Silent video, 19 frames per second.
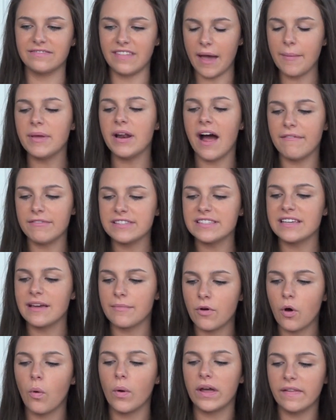I mean, obviously
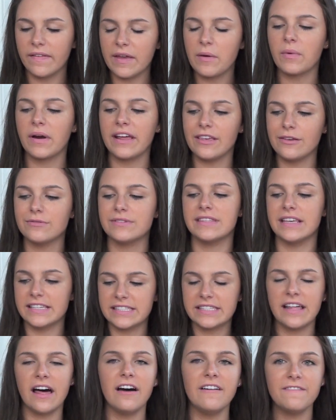I'm oily when I use this
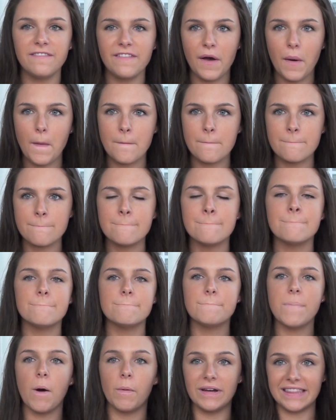
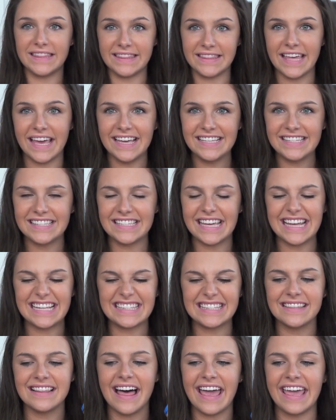stuff, but with this,
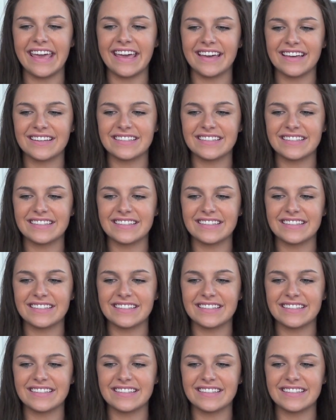it's like